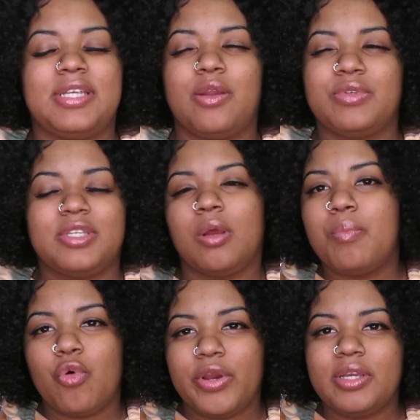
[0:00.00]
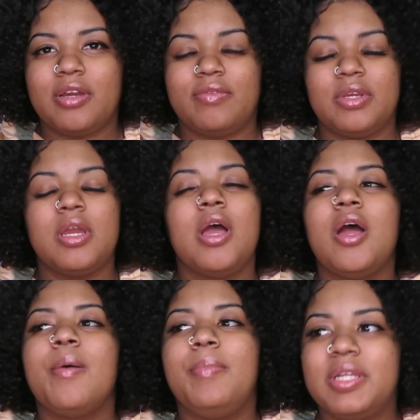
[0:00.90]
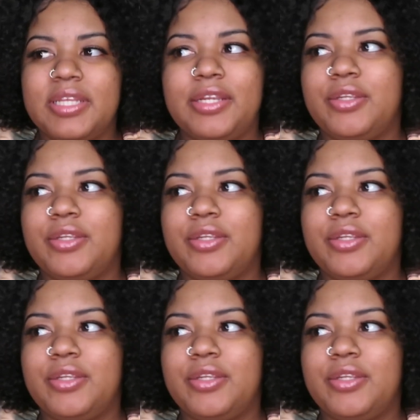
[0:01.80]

I don't see the point of it, but they